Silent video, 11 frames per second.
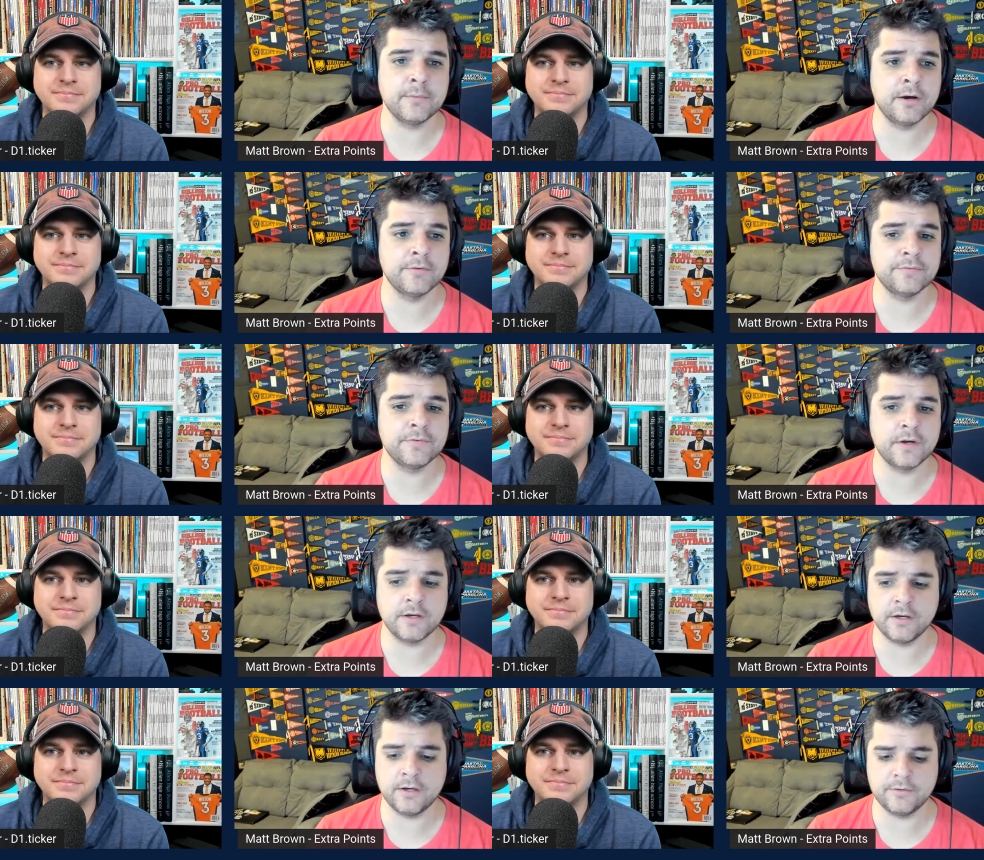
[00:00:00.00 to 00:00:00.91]
Speaker 1: of
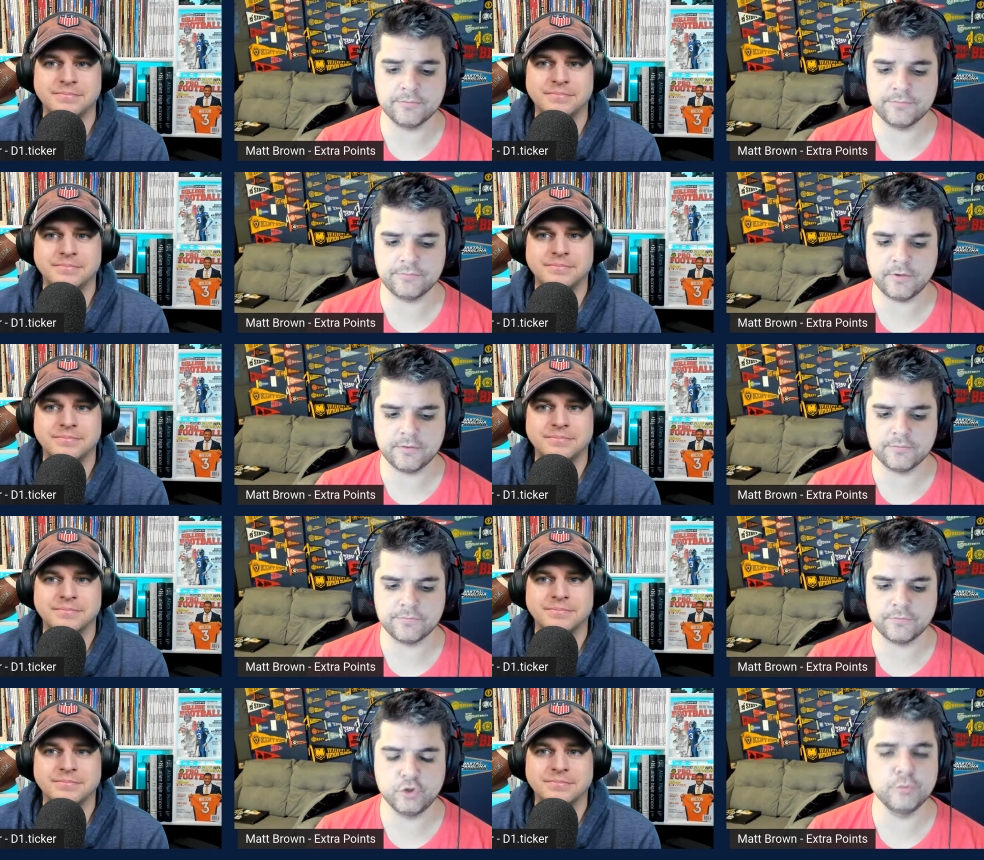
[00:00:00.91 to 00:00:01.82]
uh, of of
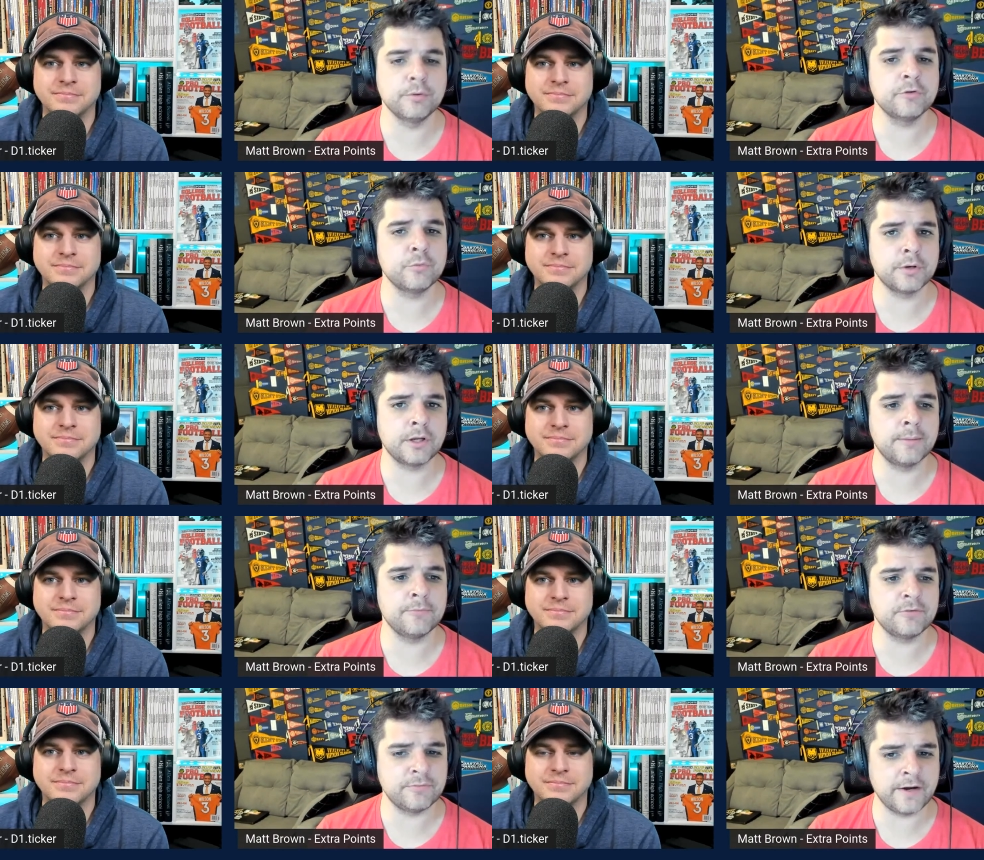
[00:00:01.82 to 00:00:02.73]
hubris when it
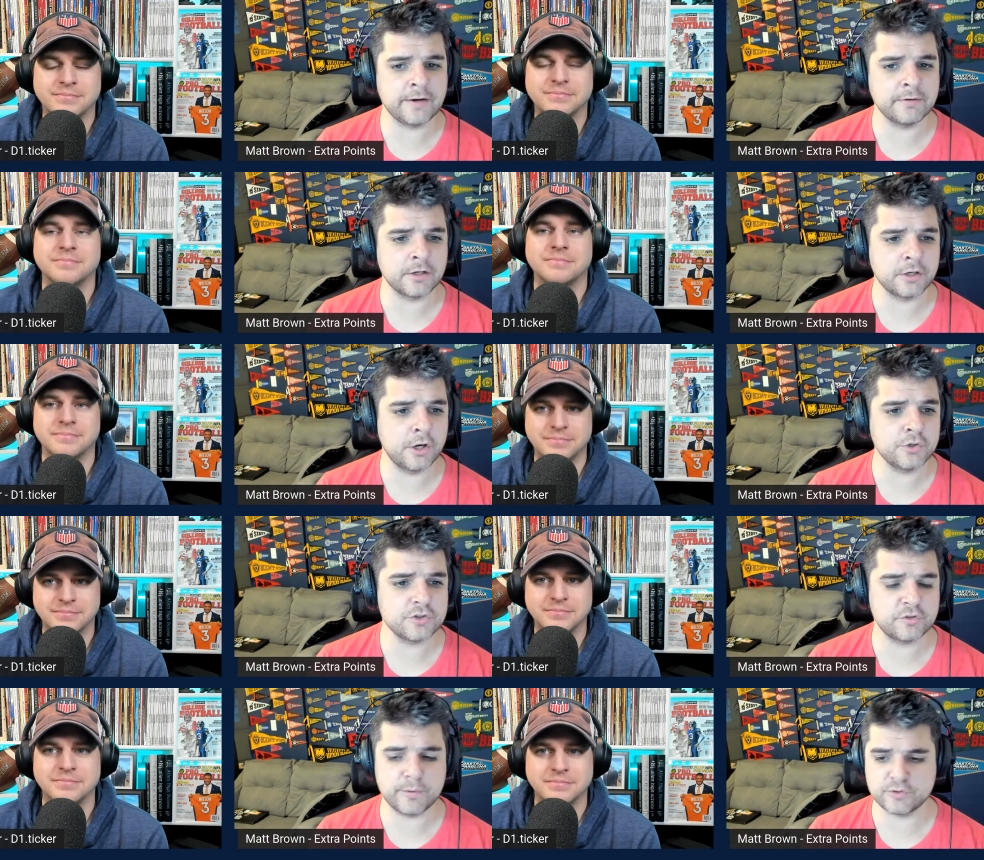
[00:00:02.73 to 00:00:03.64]
comes to firing a coach,
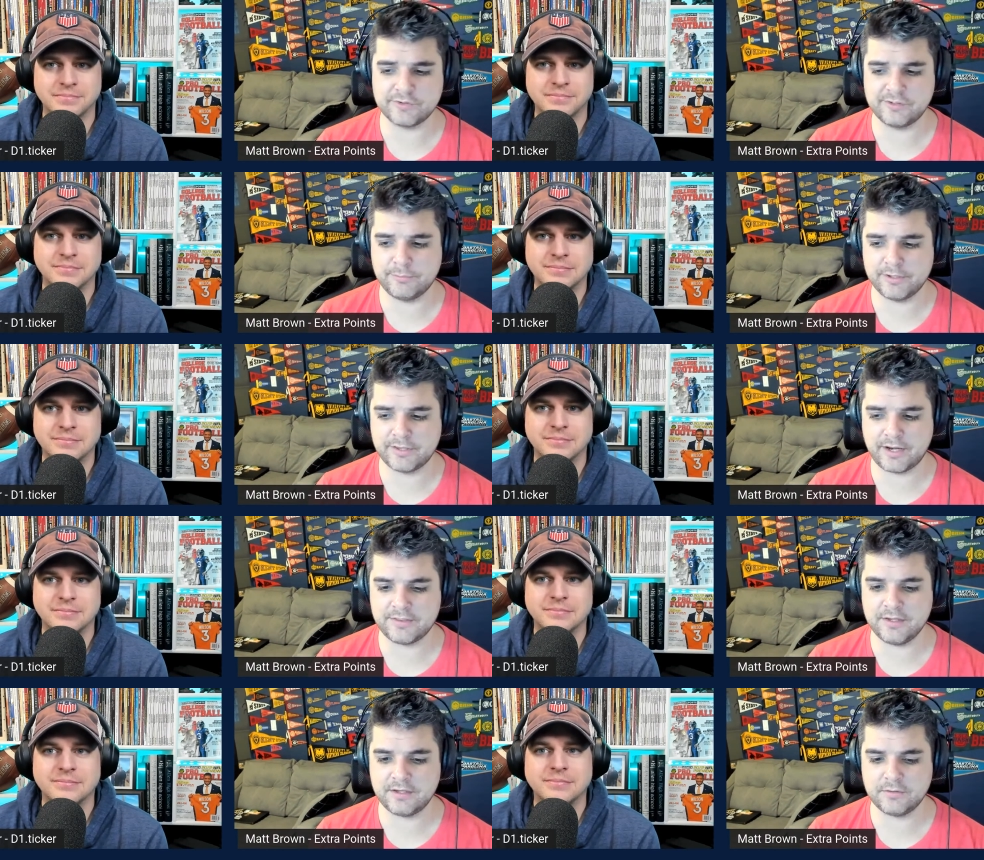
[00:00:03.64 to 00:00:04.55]
especially somebody that I
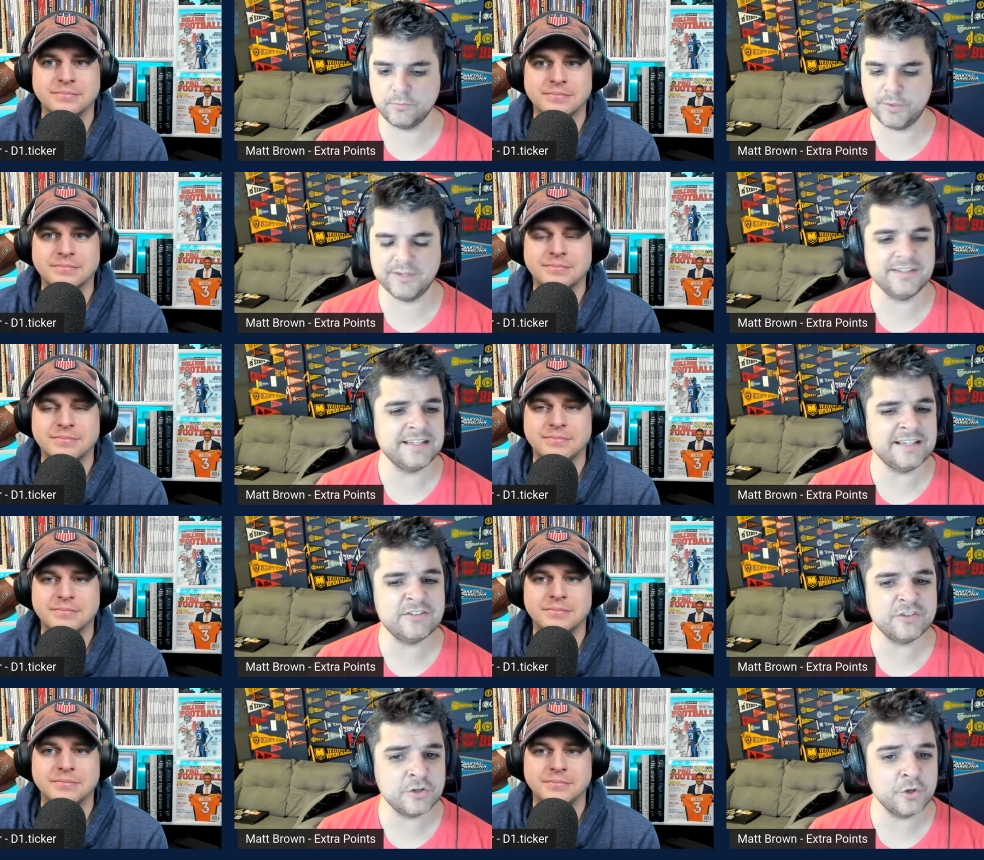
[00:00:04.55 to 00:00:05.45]
think went to
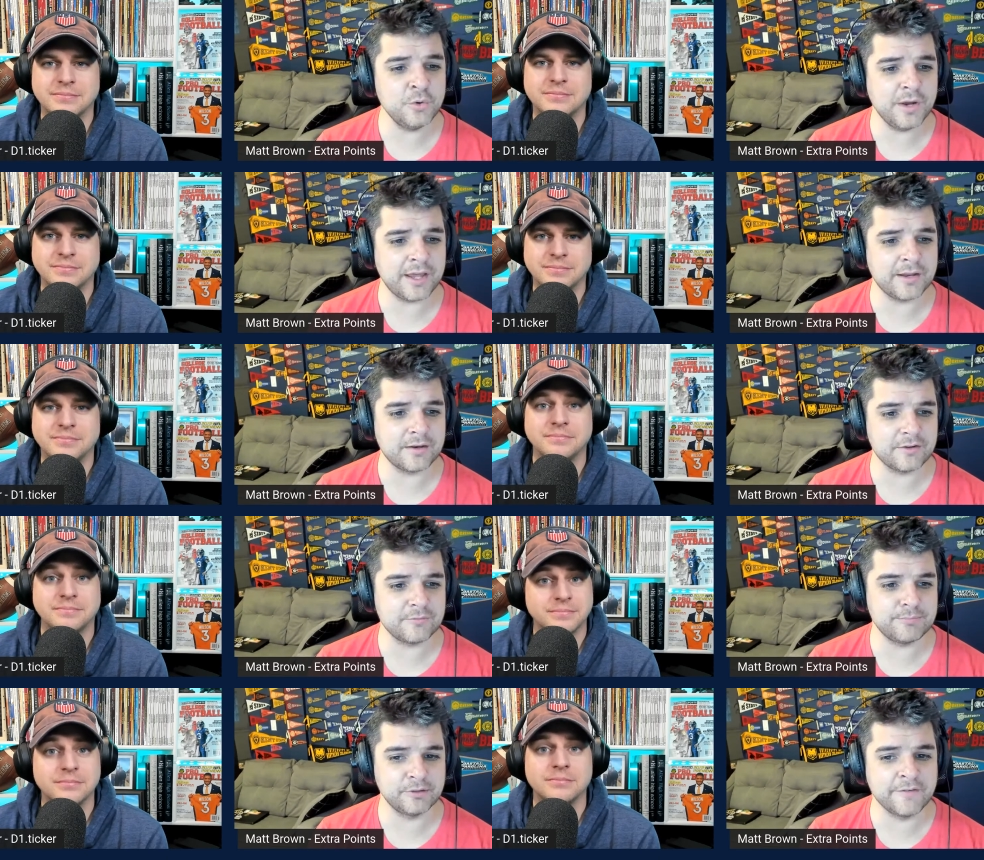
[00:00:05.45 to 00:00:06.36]
ECU and is
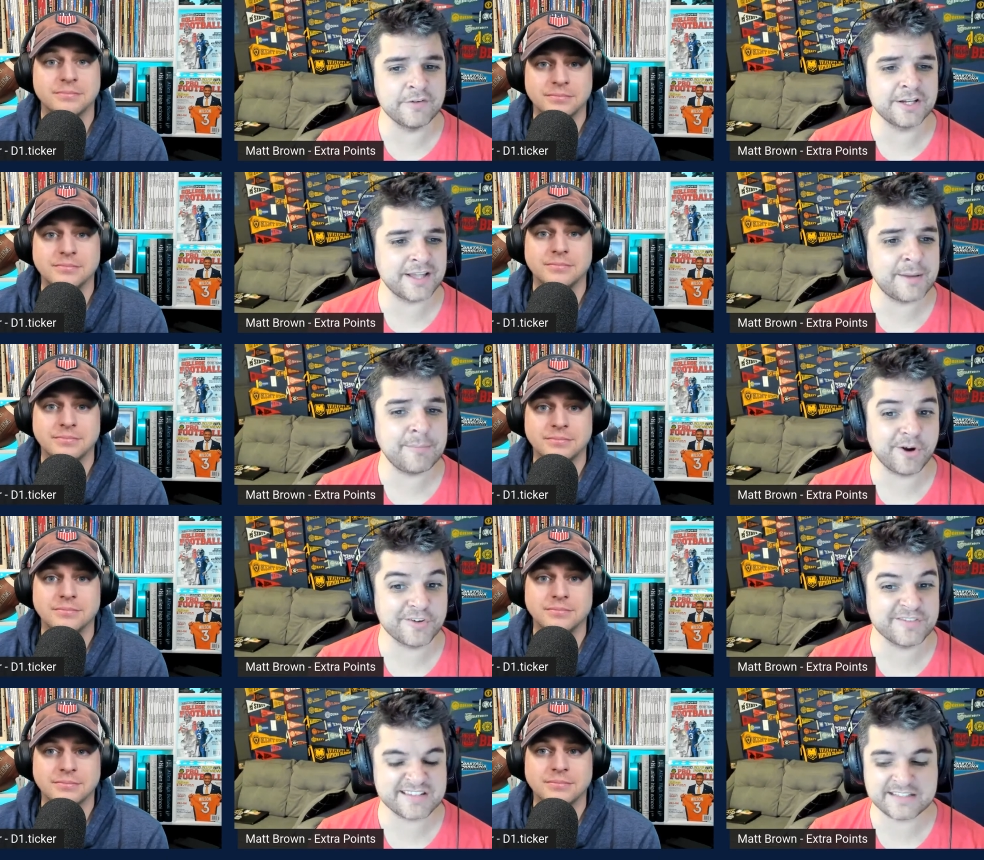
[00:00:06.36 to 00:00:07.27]
beloved in that part
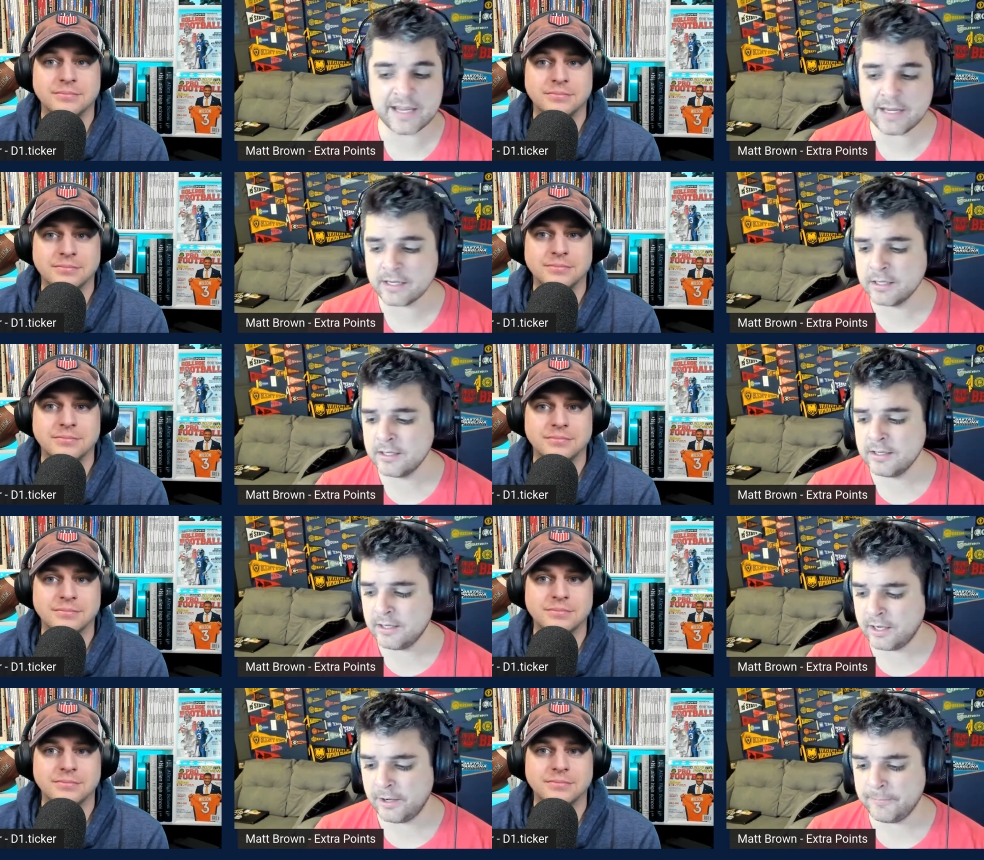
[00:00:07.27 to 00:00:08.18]
of the state.
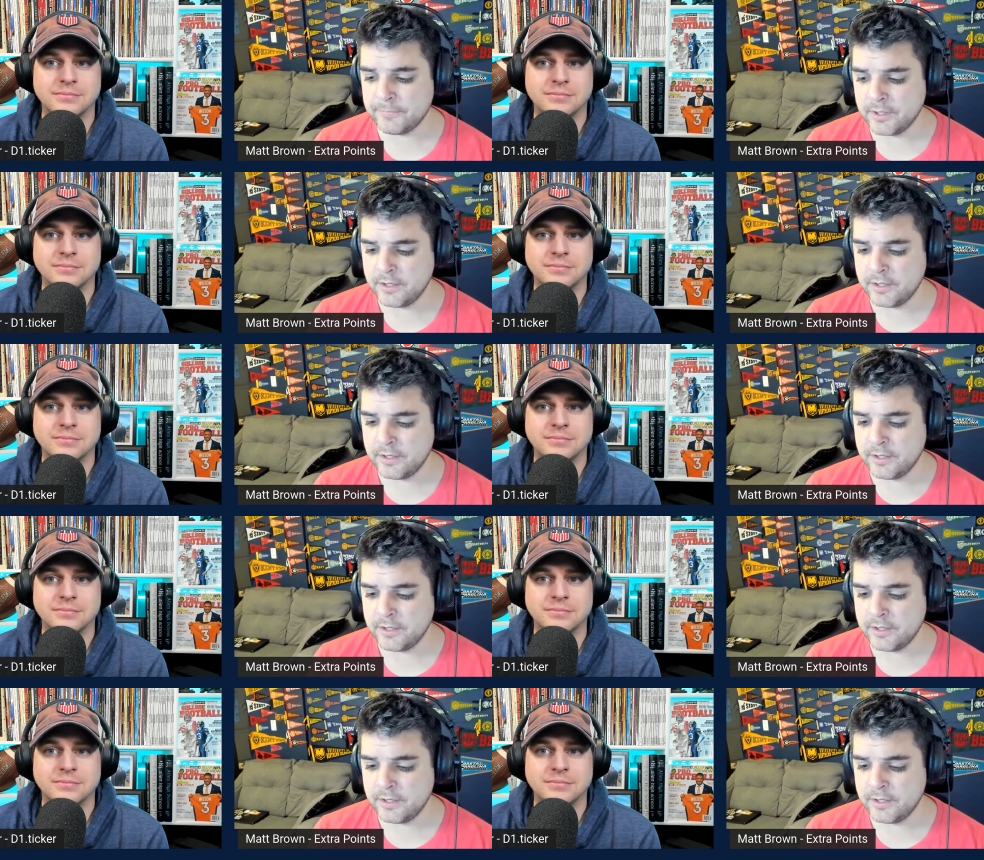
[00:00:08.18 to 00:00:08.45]
Um,